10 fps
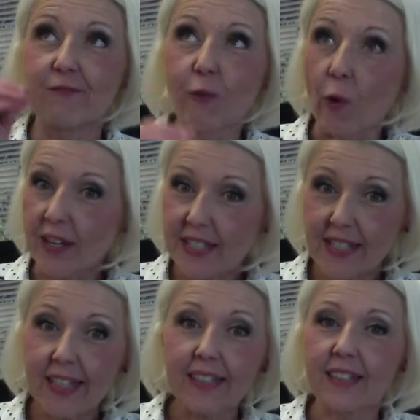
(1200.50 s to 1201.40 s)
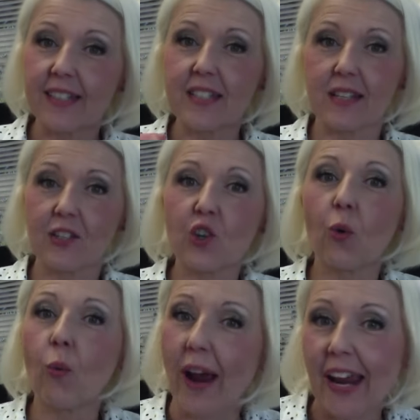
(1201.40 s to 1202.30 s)
voice it in such a
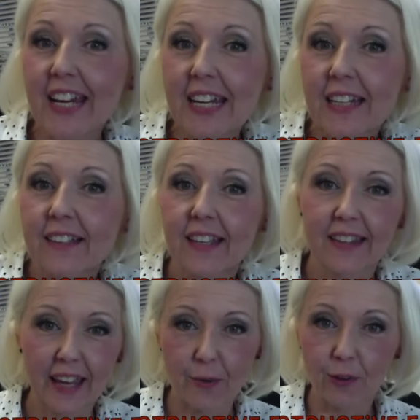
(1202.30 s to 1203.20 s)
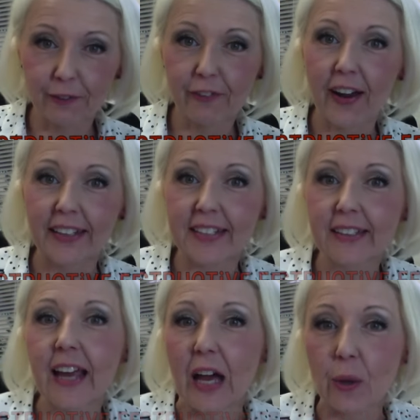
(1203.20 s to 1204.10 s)
way that they will find
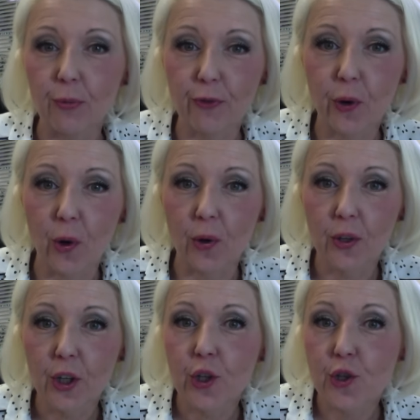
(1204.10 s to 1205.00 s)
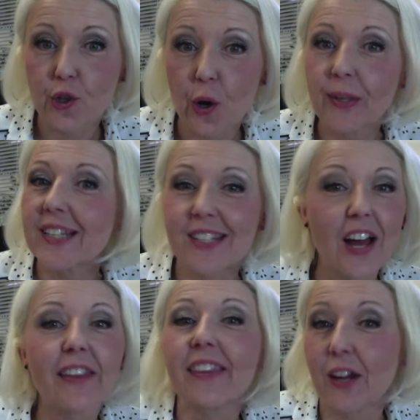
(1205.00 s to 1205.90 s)
it helpful. So it's
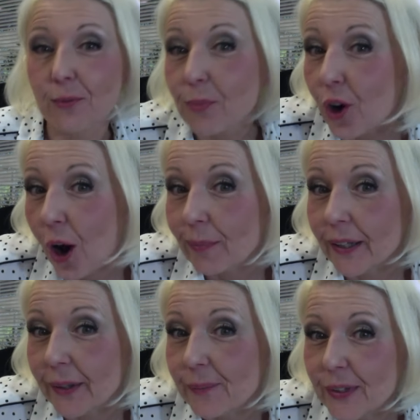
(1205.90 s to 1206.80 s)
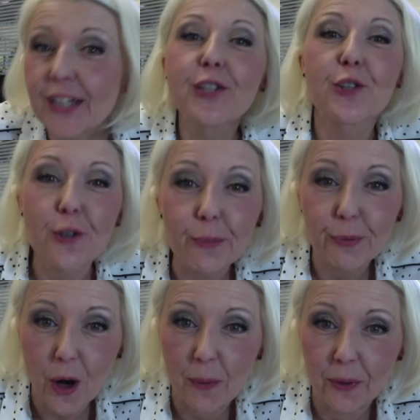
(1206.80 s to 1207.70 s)
not their problem, it's your
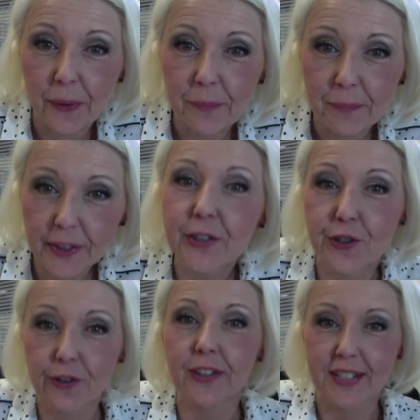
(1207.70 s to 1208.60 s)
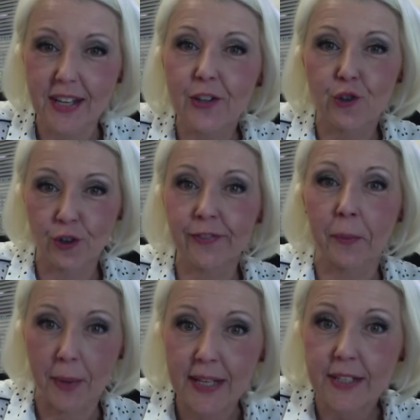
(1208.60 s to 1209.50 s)
problem, because you're the sender of the
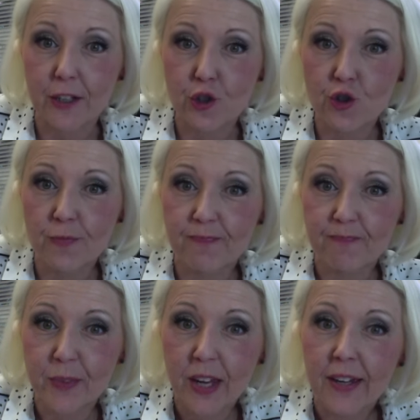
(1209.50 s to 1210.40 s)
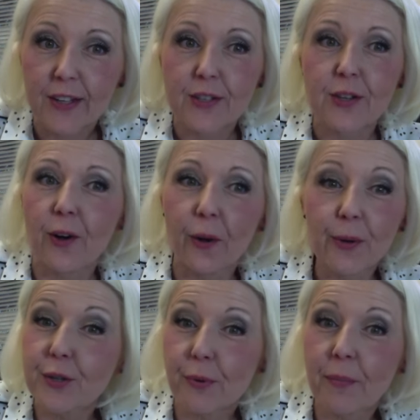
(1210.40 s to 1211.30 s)
message. So
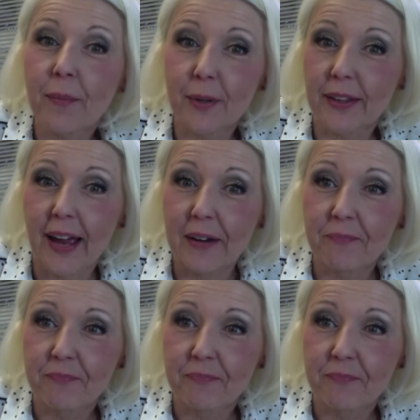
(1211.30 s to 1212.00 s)
always remember that.